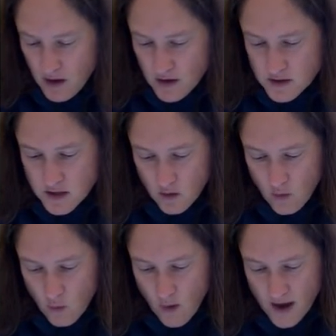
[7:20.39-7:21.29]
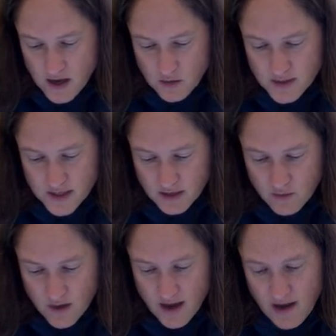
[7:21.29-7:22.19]
So y equals negative
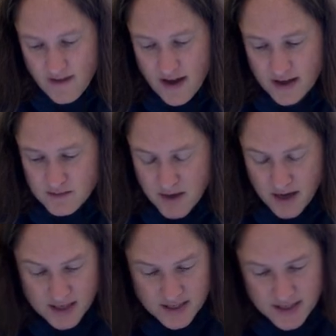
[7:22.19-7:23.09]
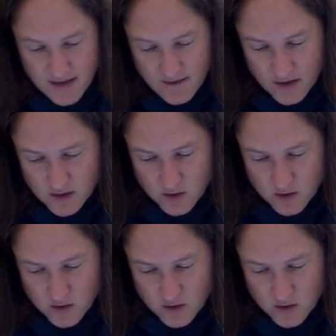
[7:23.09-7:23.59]
1/2 x minus 7.